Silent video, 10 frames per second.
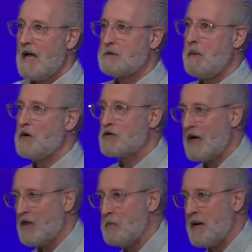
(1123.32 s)
As Peter
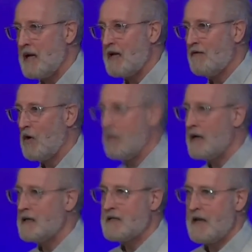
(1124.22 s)
said at the beginning of our
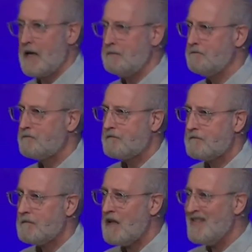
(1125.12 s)
reading today,
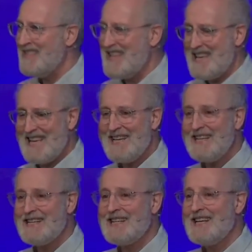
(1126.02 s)
the
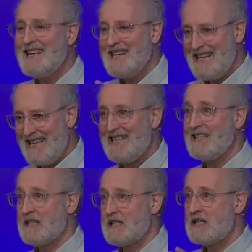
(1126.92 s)
end
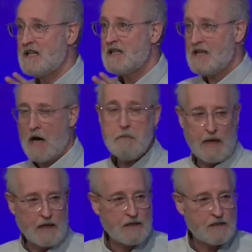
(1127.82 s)
is
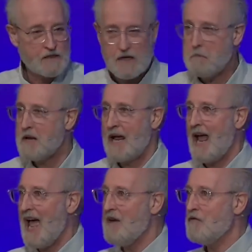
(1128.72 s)
coming. Someday,
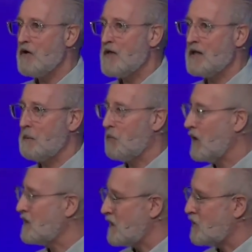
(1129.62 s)
everything that
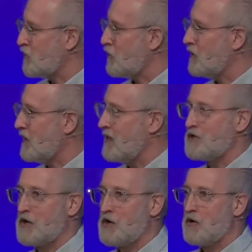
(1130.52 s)
brings us certainty and
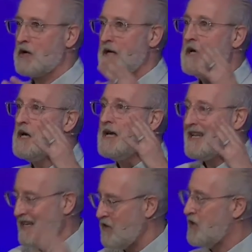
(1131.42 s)
security
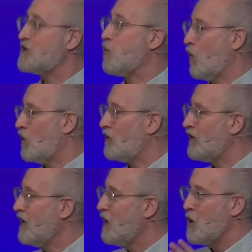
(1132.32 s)
in this
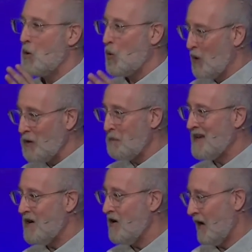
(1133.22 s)
world will be
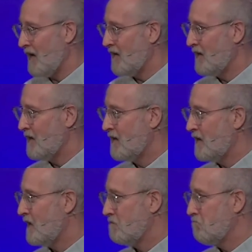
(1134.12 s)
gone.
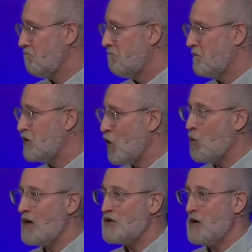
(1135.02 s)
There's no
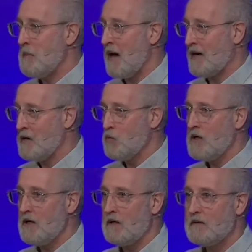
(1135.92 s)
question about it. It
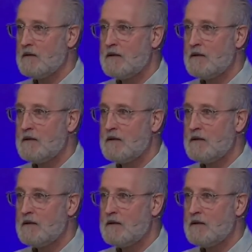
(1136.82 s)
will.